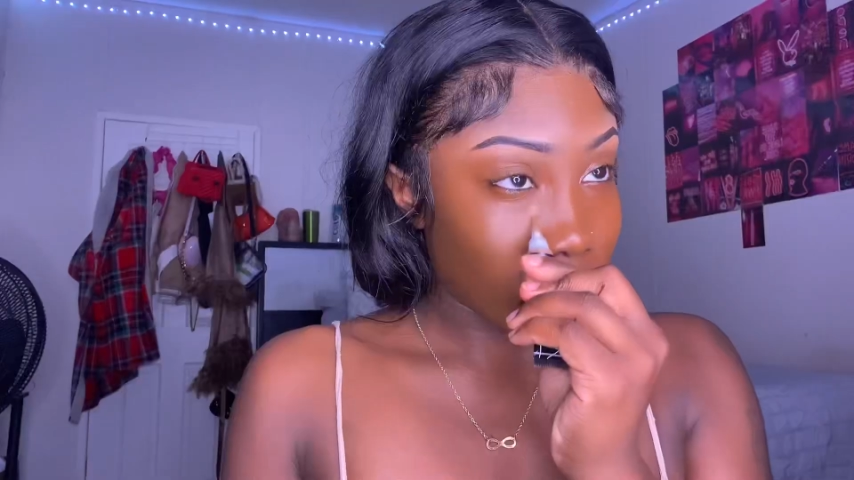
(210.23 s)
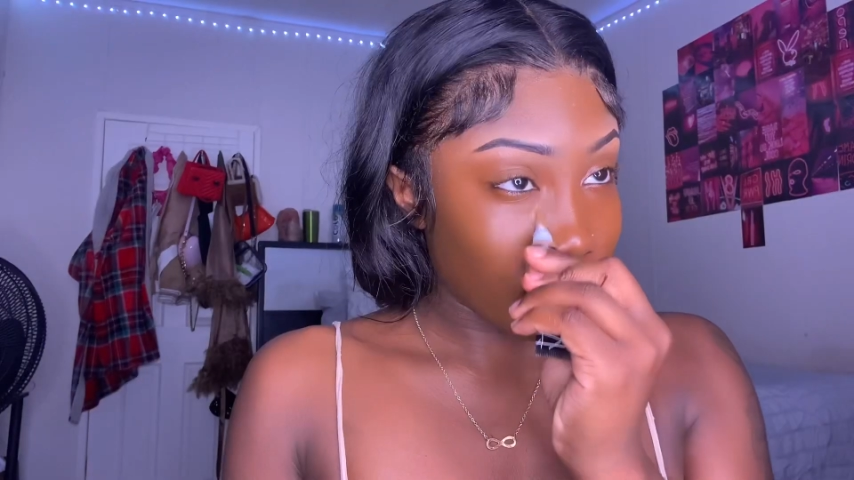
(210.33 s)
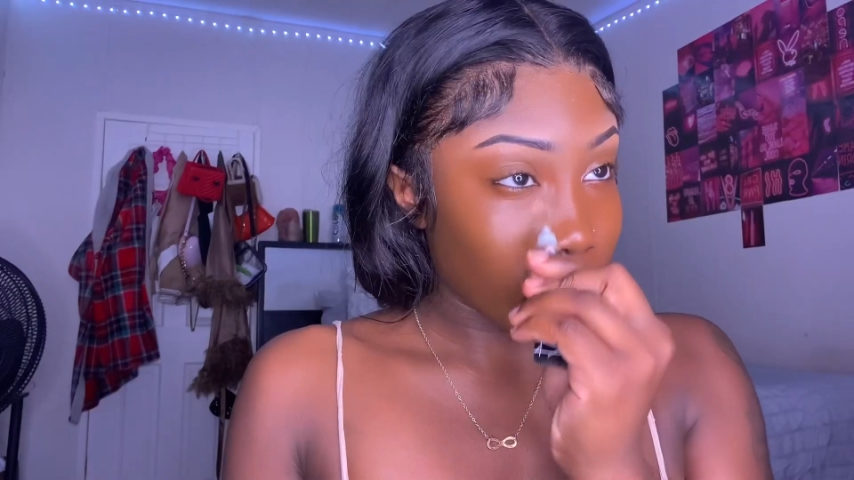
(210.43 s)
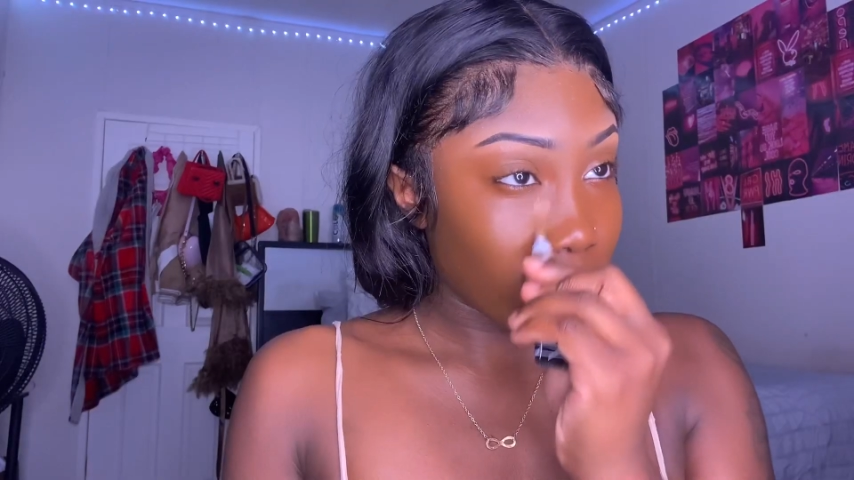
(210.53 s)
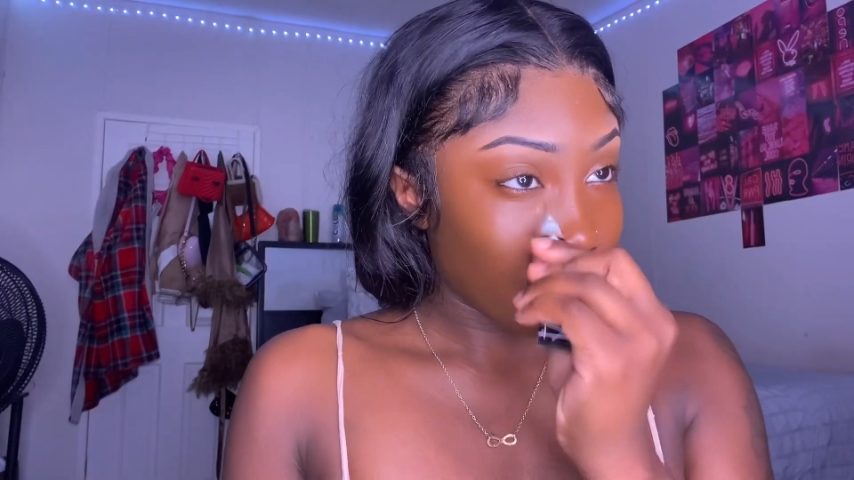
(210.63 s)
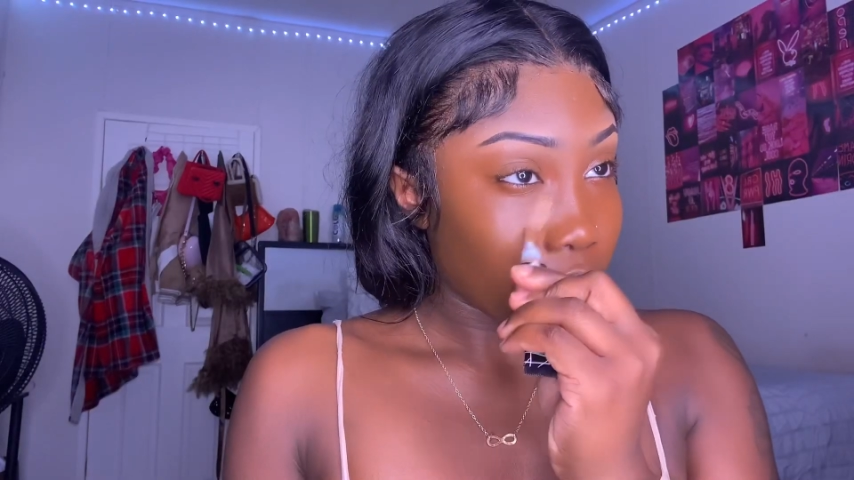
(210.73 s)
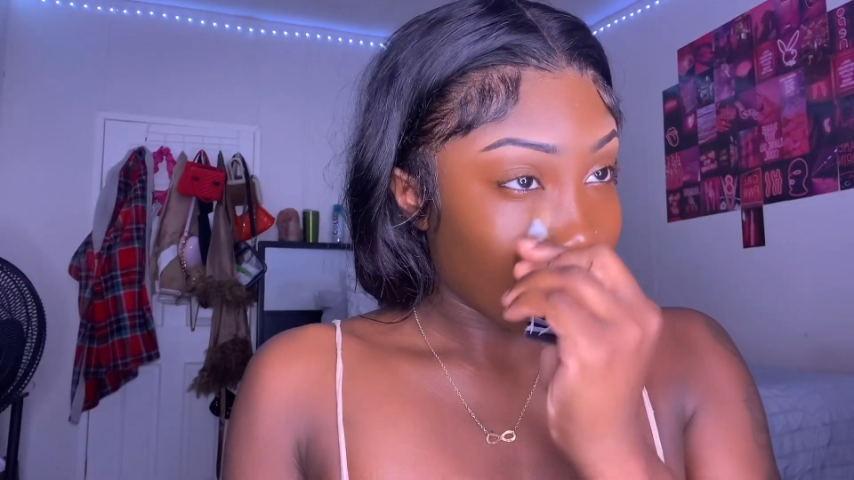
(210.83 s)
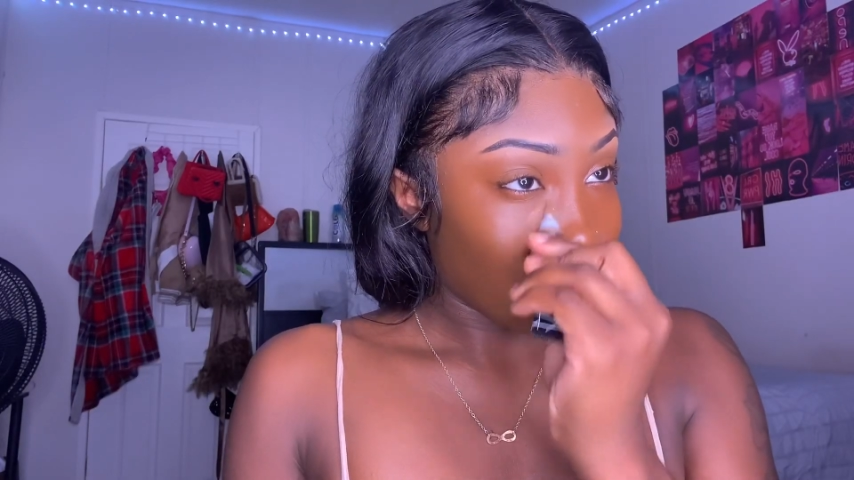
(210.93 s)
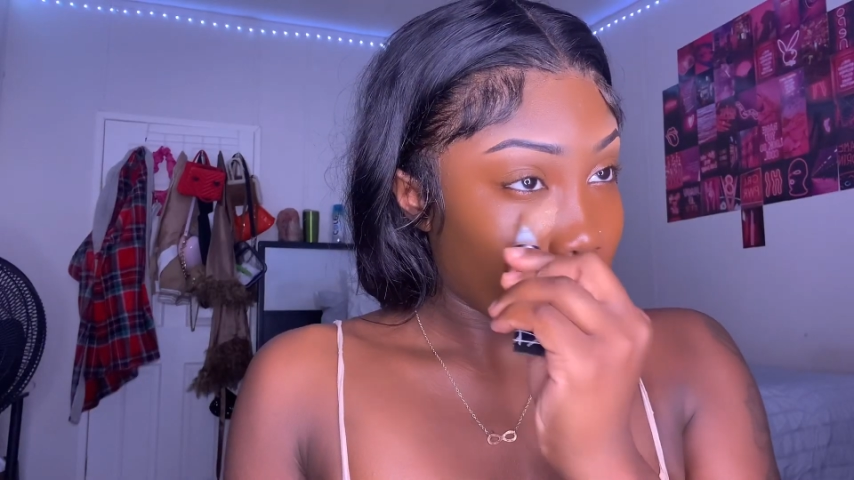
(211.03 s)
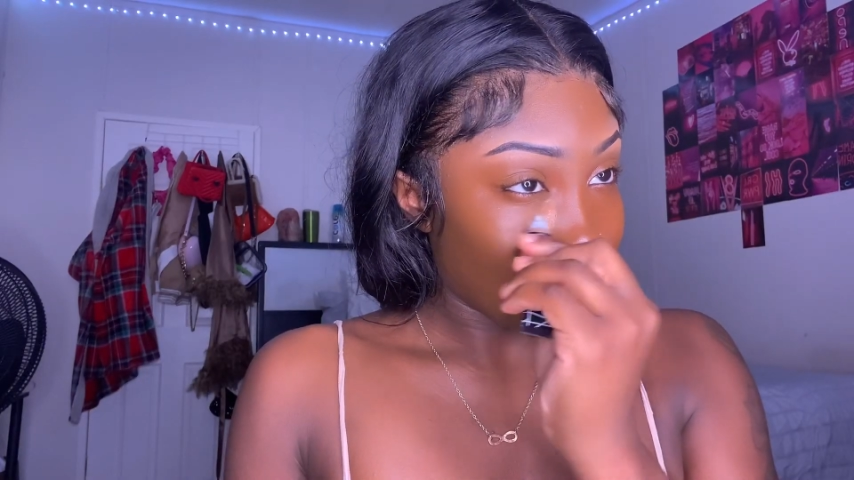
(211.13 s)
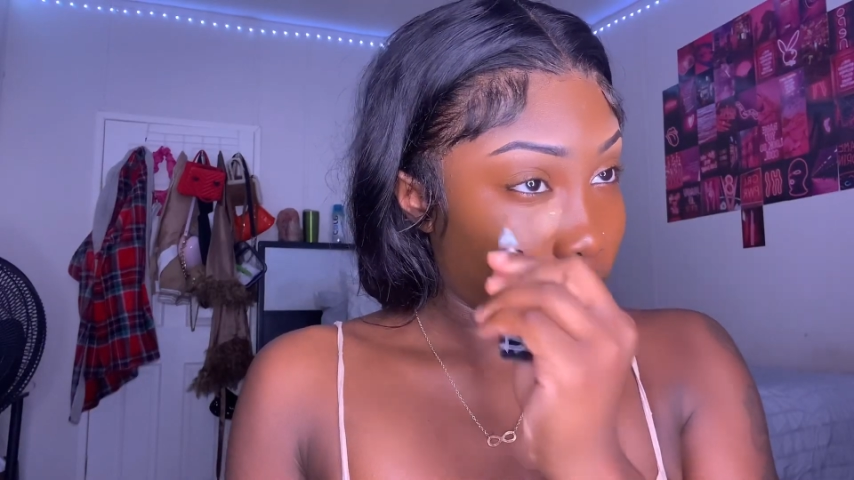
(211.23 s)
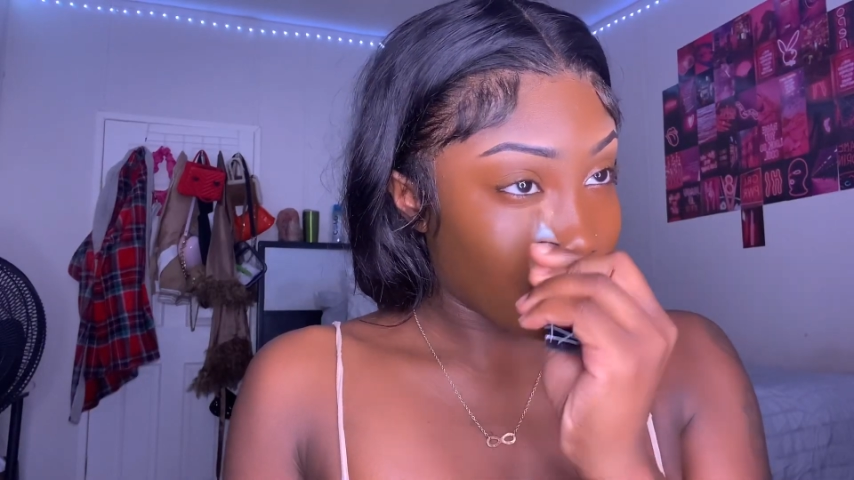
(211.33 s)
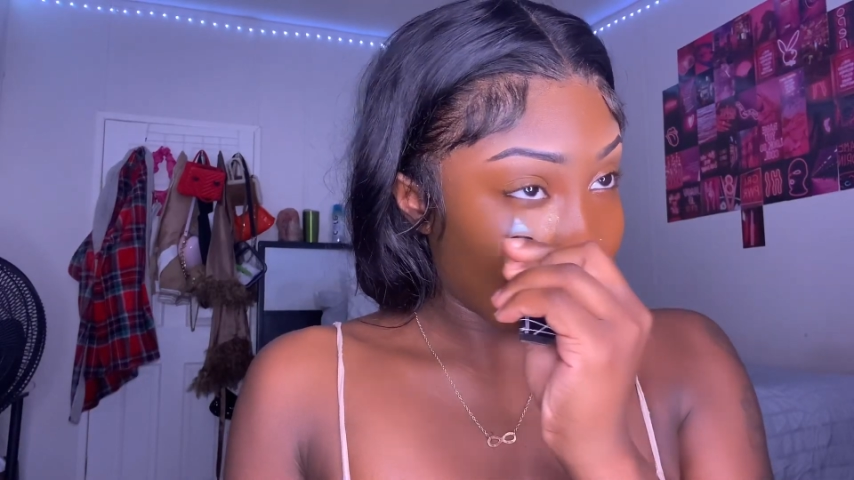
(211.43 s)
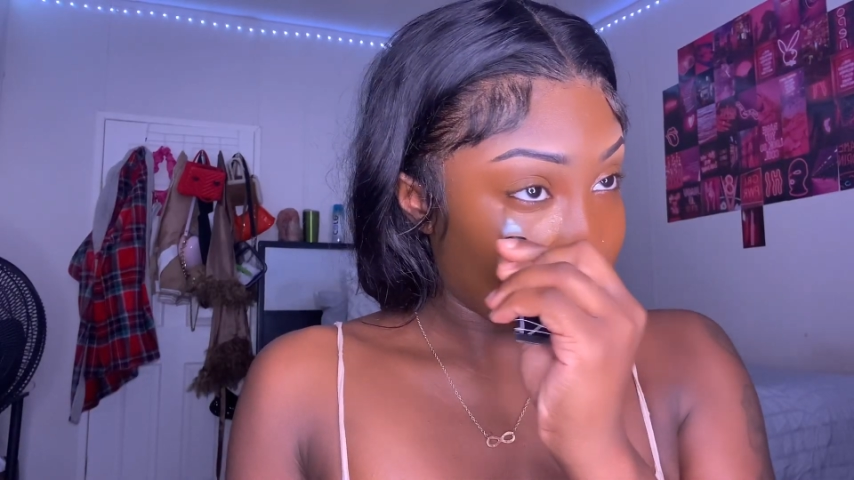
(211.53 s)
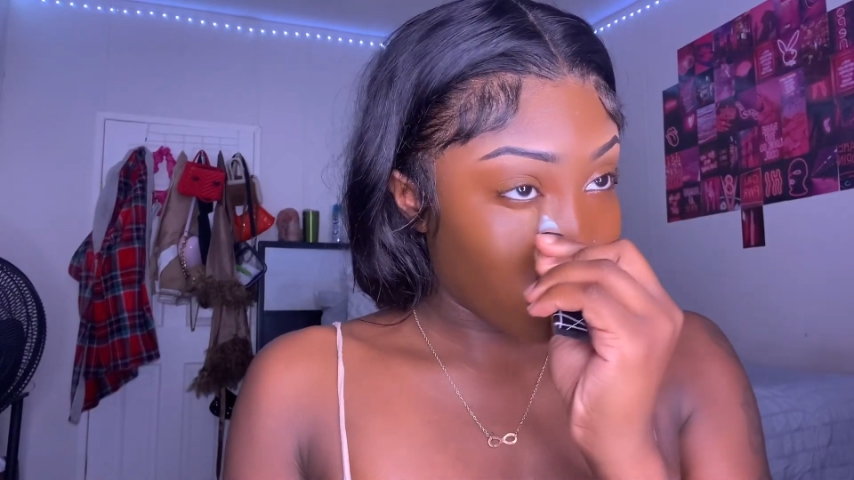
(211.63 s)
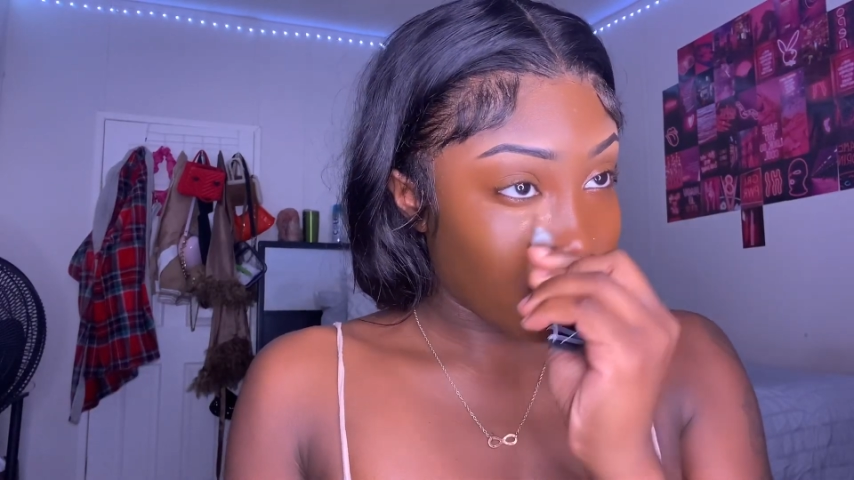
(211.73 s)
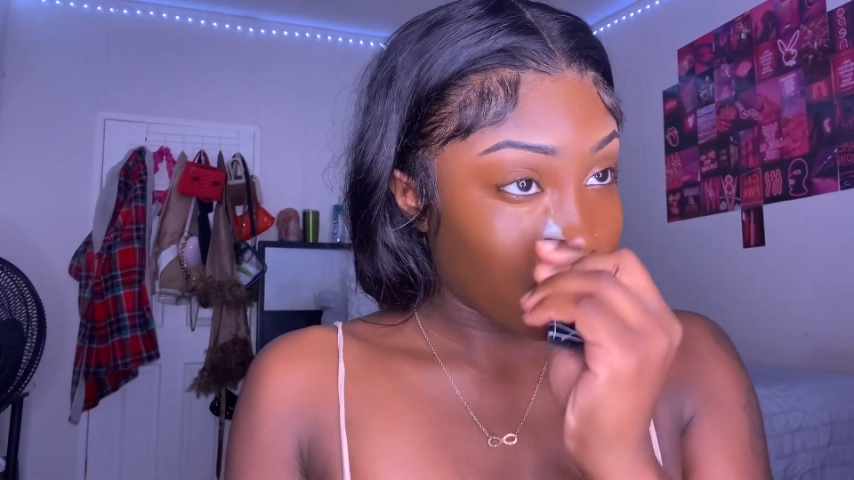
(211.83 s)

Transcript: of fixed that during